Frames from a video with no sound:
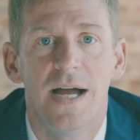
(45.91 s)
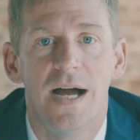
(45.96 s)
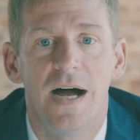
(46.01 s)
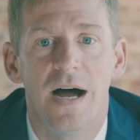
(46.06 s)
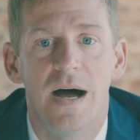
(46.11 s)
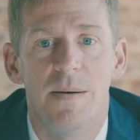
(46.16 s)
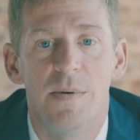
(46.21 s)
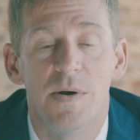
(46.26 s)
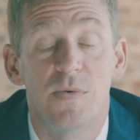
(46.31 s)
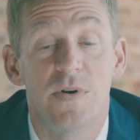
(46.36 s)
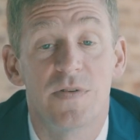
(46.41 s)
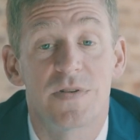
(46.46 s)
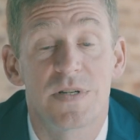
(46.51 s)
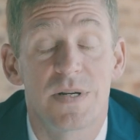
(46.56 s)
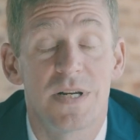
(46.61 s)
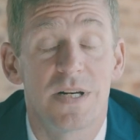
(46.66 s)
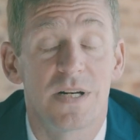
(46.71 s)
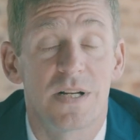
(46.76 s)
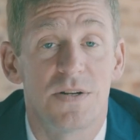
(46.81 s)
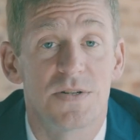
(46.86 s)
And we've
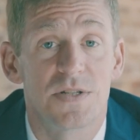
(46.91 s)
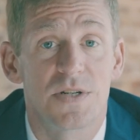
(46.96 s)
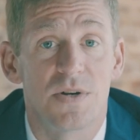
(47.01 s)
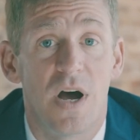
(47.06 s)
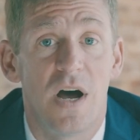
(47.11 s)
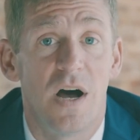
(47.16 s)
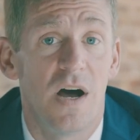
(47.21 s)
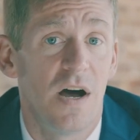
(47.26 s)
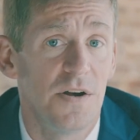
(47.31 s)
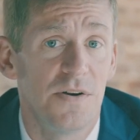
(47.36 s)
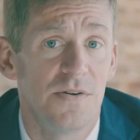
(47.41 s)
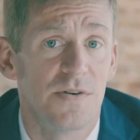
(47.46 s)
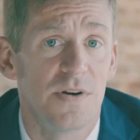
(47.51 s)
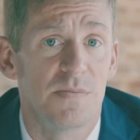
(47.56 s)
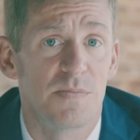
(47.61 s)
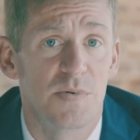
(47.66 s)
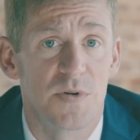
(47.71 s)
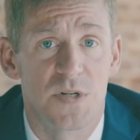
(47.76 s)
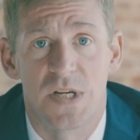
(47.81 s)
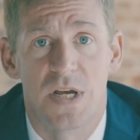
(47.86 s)
seen close to
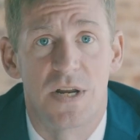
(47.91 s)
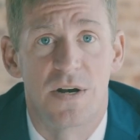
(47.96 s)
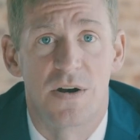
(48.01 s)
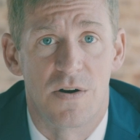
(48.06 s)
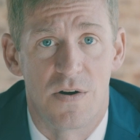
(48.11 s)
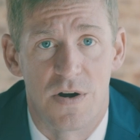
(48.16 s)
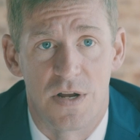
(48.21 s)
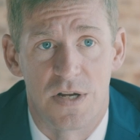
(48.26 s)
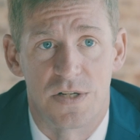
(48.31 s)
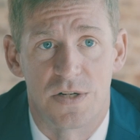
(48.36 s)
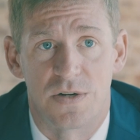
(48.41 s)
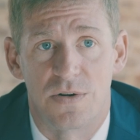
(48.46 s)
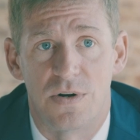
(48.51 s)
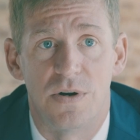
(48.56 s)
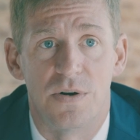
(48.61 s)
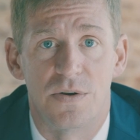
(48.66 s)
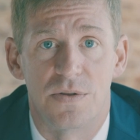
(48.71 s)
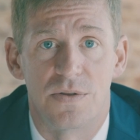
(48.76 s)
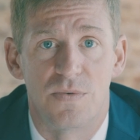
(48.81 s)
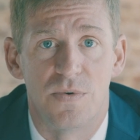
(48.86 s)
100% earnings
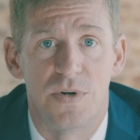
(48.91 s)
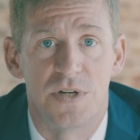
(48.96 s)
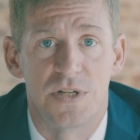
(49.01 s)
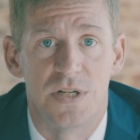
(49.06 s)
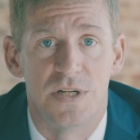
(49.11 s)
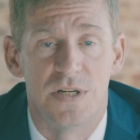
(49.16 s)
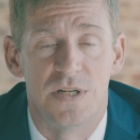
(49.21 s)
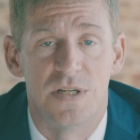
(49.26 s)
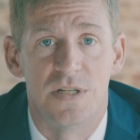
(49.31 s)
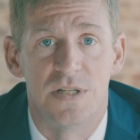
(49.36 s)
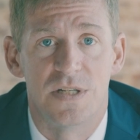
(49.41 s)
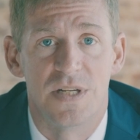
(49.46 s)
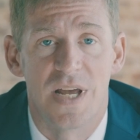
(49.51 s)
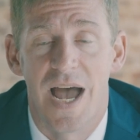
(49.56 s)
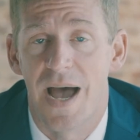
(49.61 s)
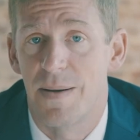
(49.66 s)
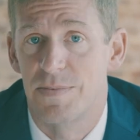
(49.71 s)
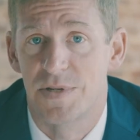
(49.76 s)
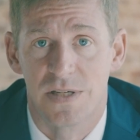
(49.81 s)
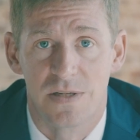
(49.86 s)
growth, which is
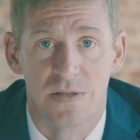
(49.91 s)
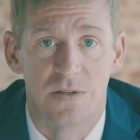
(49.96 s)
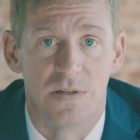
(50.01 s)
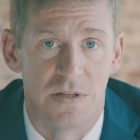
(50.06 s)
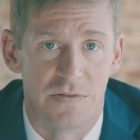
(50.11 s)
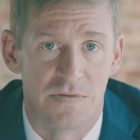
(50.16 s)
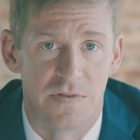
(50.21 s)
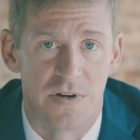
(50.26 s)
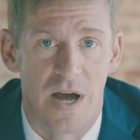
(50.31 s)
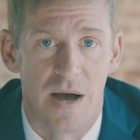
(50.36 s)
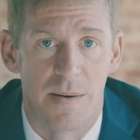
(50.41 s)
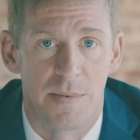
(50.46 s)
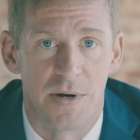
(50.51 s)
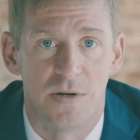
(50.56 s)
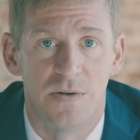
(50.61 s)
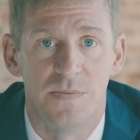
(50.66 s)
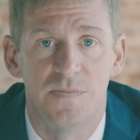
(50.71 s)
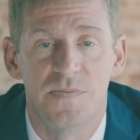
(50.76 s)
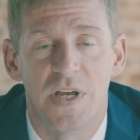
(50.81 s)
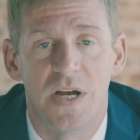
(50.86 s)
absolutely
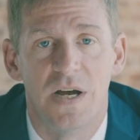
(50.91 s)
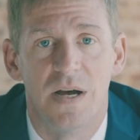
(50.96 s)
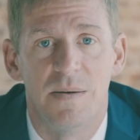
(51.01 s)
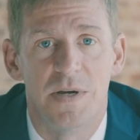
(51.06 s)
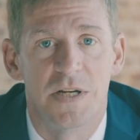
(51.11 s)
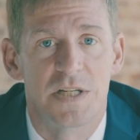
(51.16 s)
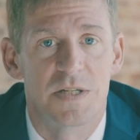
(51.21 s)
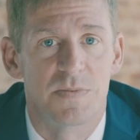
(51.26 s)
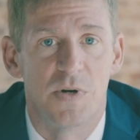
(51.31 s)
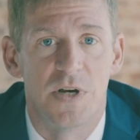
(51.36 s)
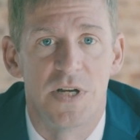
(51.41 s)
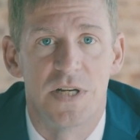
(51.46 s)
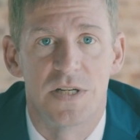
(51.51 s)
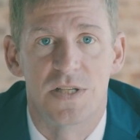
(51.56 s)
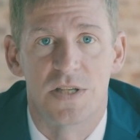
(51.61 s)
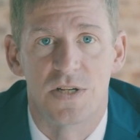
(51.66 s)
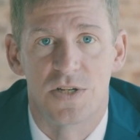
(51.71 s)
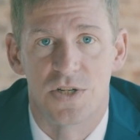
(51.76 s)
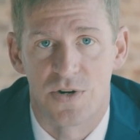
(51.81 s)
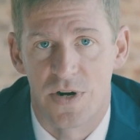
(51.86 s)
phenomenal,
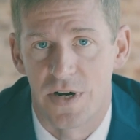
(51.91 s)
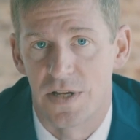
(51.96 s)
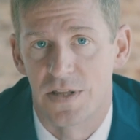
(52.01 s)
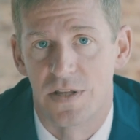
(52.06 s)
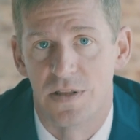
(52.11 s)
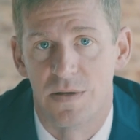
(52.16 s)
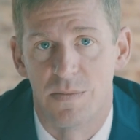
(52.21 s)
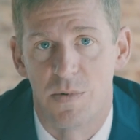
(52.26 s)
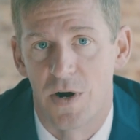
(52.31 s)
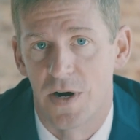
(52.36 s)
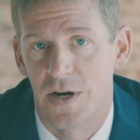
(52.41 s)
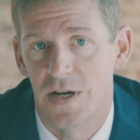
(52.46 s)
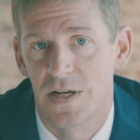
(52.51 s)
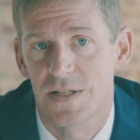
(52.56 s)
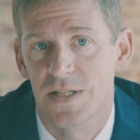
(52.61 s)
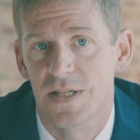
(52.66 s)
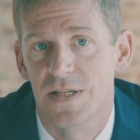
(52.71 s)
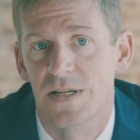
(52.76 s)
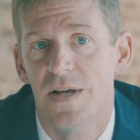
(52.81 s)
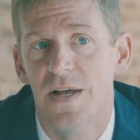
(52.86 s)
explains the strength in the
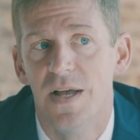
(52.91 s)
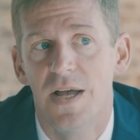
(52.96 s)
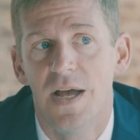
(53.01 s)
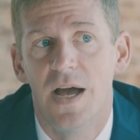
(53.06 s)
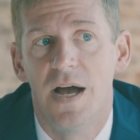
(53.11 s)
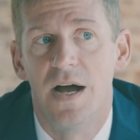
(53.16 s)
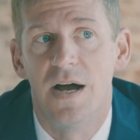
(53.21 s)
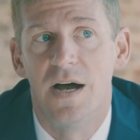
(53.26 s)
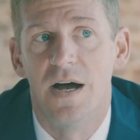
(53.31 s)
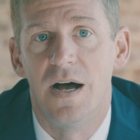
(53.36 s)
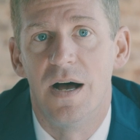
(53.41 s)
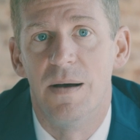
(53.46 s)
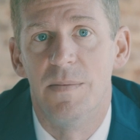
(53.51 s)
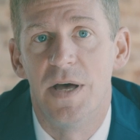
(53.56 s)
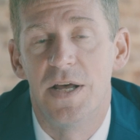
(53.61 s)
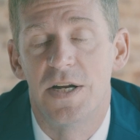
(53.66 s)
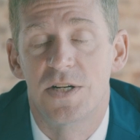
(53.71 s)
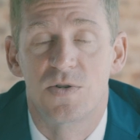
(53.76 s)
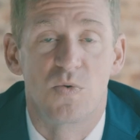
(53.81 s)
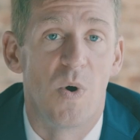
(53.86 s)
markets.
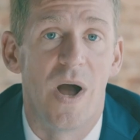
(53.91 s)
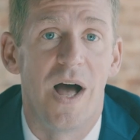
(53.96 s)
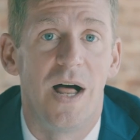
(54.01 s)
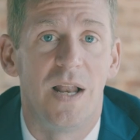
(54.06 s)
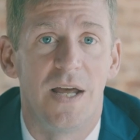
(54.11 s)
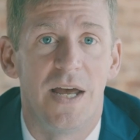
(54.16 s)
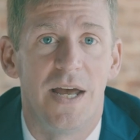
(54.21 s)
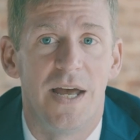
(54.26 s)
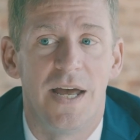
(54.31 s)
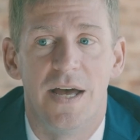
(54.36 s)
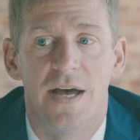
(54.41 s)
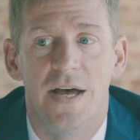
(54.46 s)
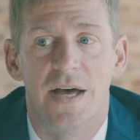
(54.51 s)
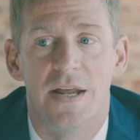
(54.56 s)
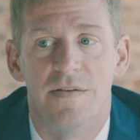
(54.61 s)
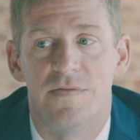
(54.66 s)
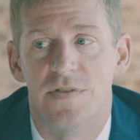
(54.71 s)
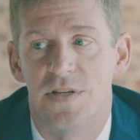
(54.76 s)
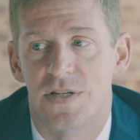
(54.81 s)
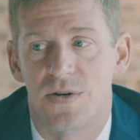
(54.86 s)
And is well
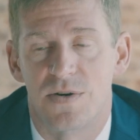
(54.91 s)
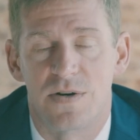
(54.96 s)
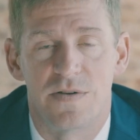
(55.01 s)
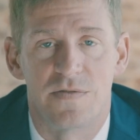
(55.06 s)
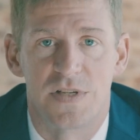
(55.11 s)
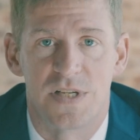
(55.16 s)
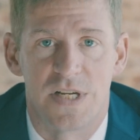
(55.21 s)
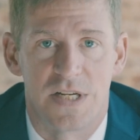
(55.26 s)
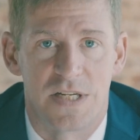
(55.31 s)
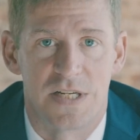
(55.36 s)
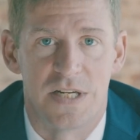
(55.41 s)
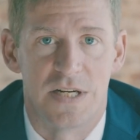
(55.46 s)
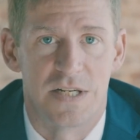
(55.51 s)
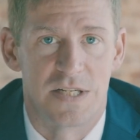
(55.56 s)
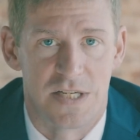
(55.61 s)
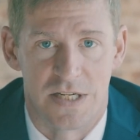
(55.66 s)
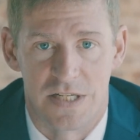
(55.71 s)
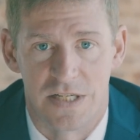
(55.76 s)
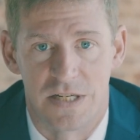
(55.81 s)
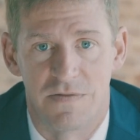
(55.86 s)
ahead of the sort of 60 to
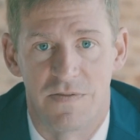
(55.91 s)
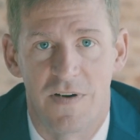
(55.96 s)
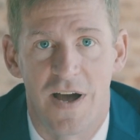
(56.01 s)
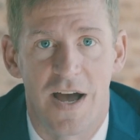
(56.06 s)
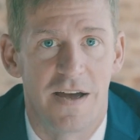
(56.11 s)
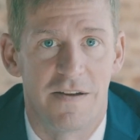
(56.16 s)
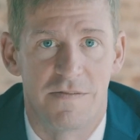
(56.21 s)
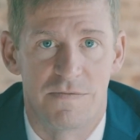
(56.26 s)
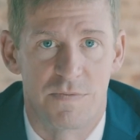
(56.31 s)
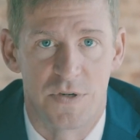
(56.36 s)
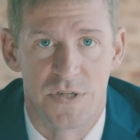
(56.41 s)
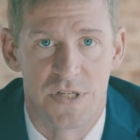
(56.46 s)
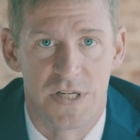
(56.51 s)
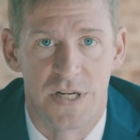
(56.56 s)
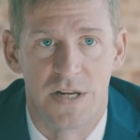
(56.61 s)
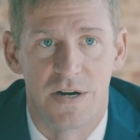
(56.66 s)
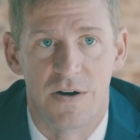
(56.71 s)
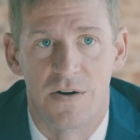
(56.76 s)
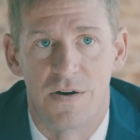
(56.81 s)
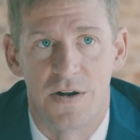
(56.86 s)

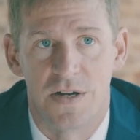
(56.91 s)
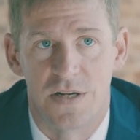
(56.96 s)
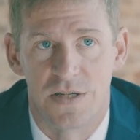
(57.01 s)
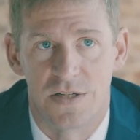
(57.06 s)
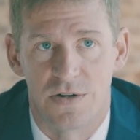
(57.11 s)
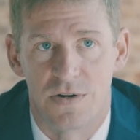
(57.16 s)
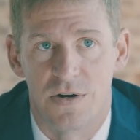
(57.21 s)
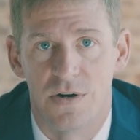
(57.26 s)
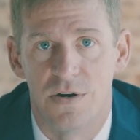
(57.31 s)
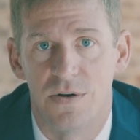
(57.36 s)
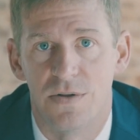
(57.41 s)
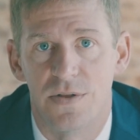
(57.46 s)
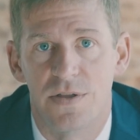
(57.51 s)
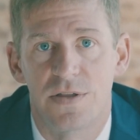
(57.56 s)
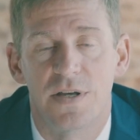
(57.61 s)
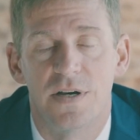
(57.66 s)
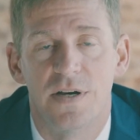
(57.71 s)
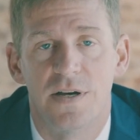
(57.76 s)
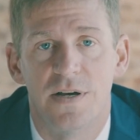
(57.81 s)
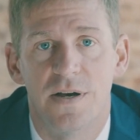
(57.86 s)
65% earnings
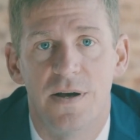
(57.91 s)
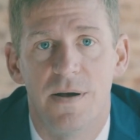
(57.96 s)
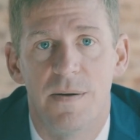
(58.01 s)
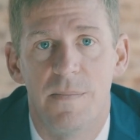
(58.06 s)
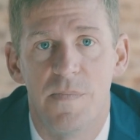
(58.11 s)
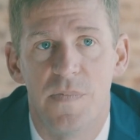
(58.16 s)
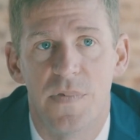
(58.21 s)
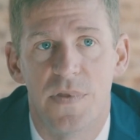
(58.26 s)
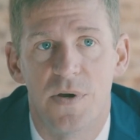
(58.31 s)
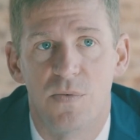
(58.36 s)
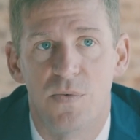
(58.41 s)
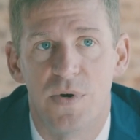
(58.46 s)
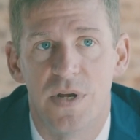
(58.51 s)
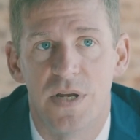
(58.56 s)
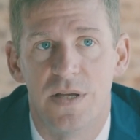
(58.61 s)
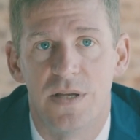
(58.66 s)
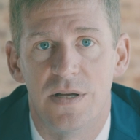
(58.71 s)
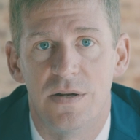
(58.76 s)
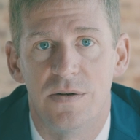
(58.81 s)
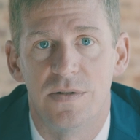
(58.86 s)
growth that
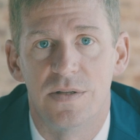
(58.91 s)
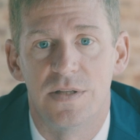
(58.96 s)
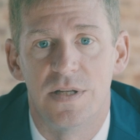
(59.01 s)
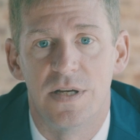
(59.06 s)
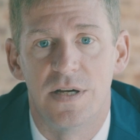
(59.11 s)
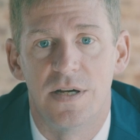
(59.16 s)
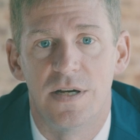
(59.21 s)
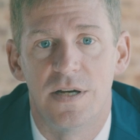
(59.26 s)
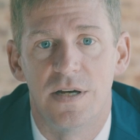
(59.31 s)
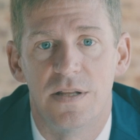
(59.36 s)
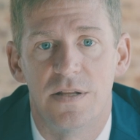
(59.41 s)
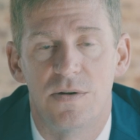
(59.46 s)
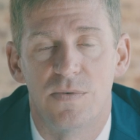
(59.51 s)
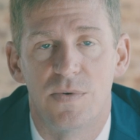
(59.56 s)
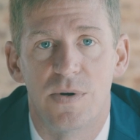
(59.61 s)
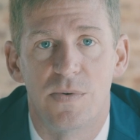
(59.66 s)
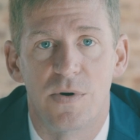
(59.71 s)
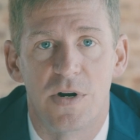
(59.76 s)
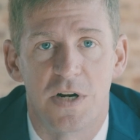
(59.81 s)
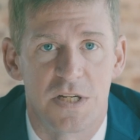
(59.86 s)
we
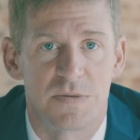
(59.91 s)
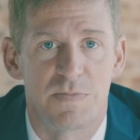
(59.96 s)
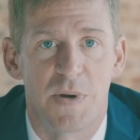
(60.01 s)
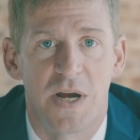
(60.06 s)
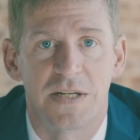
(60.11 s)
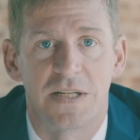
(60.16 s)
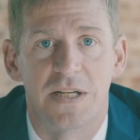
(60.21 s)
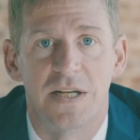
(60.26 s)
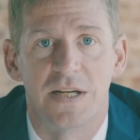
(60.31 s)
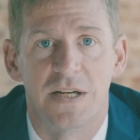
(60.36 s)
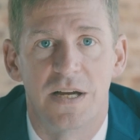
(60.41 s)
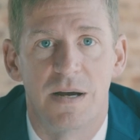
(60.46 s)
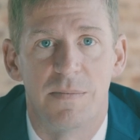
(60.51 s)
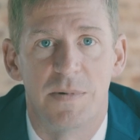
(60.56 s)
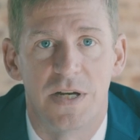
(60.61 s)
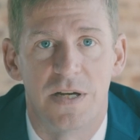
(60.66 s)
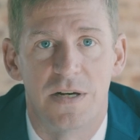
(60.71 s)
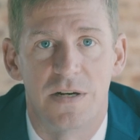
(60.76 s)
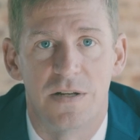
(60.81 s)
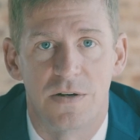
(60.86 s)
were expecting
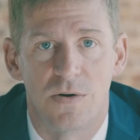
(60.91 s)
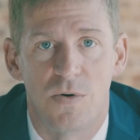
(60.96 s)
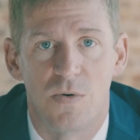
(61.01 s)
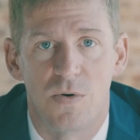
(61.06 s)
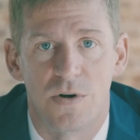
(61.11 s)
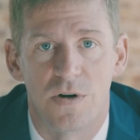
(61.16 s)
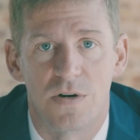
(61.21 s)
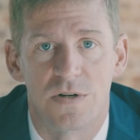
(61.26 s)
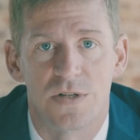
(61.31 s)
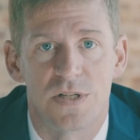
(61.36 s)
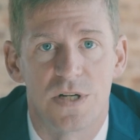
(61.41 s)
coming into the quarter.